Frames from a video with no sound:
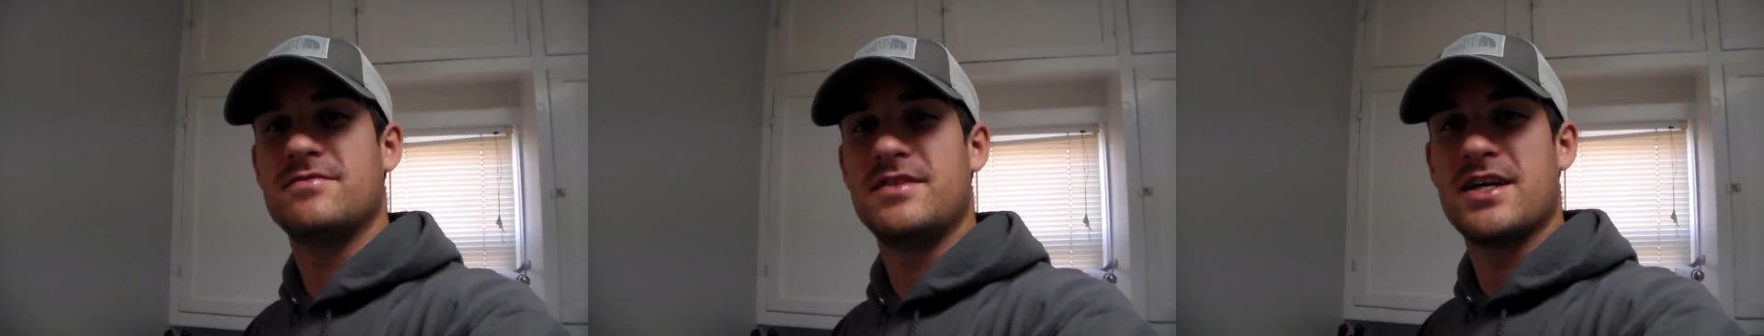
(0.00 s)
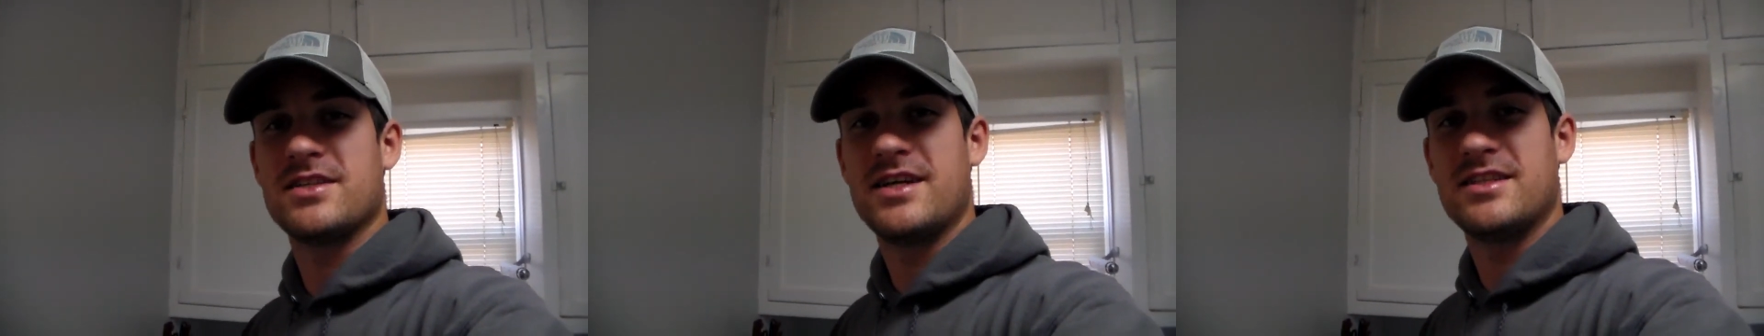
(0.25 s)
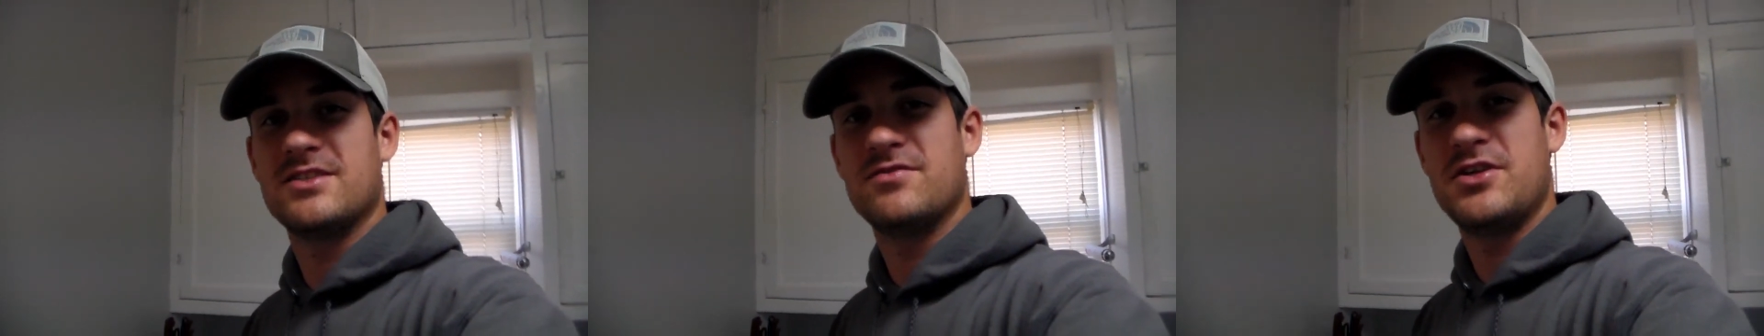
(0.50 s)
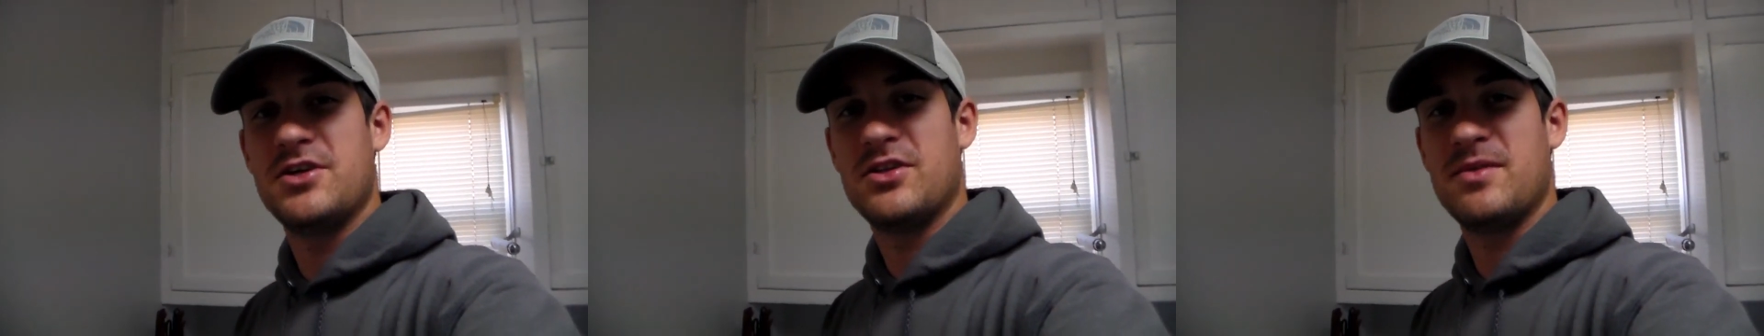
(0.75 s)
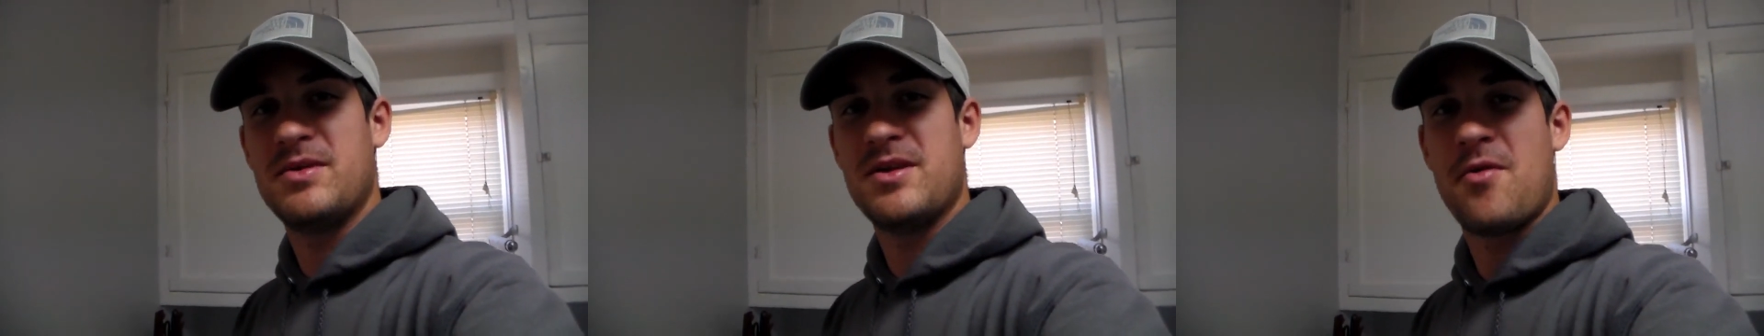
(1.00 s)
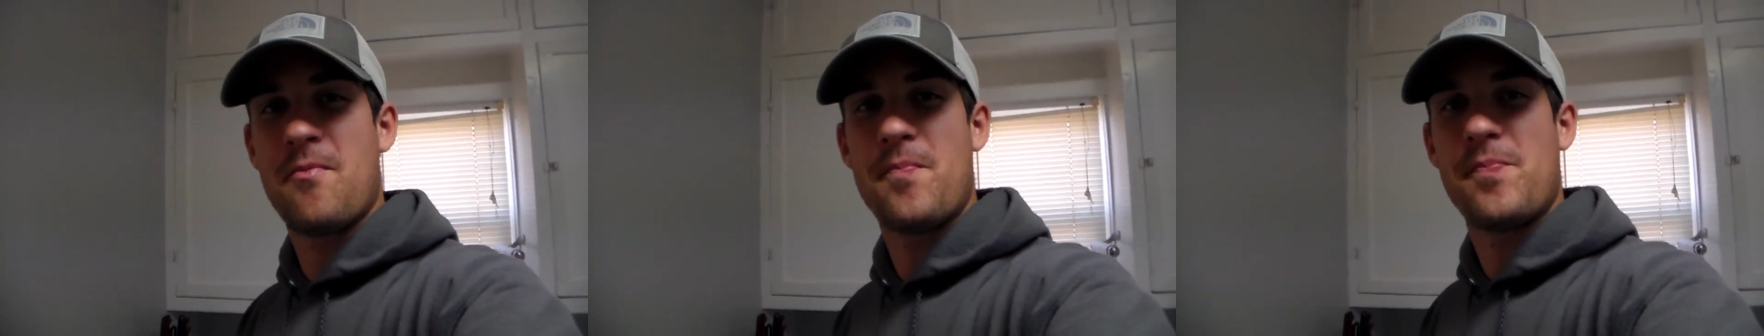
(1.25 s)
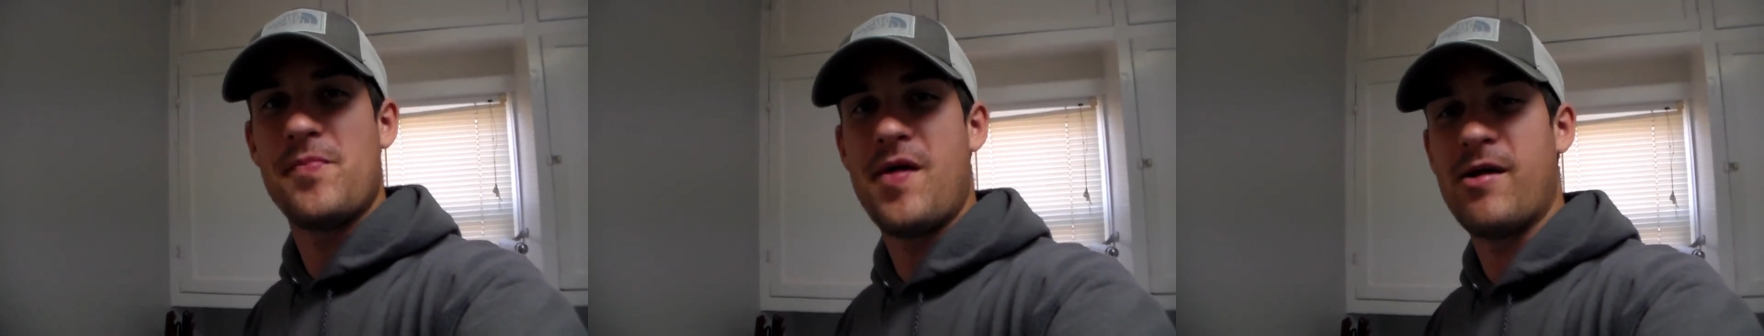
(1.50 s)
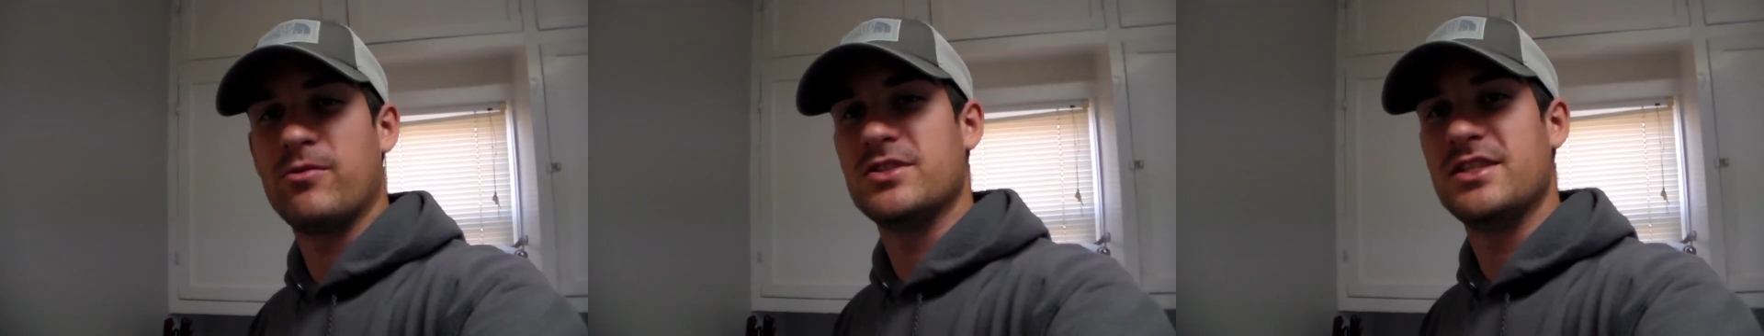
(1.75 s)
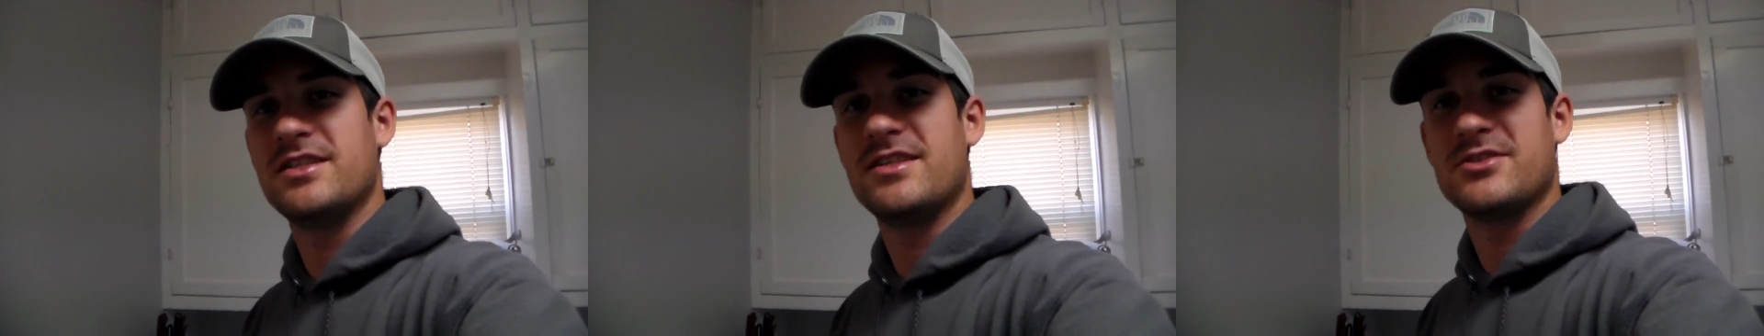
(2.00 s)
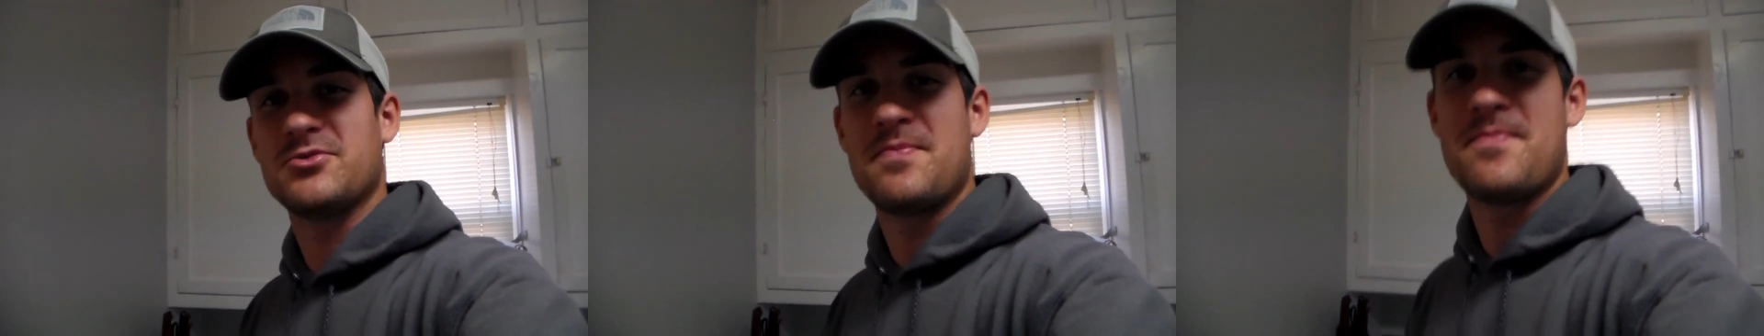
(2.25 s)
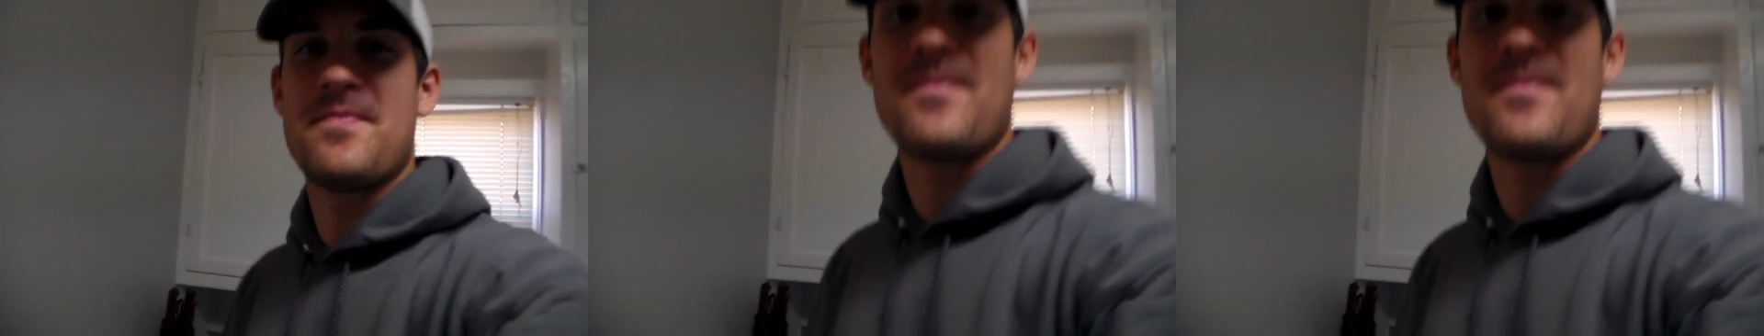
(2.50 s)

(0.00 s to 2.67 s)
If you guys like this video, let me know, and we'll see you in the next one.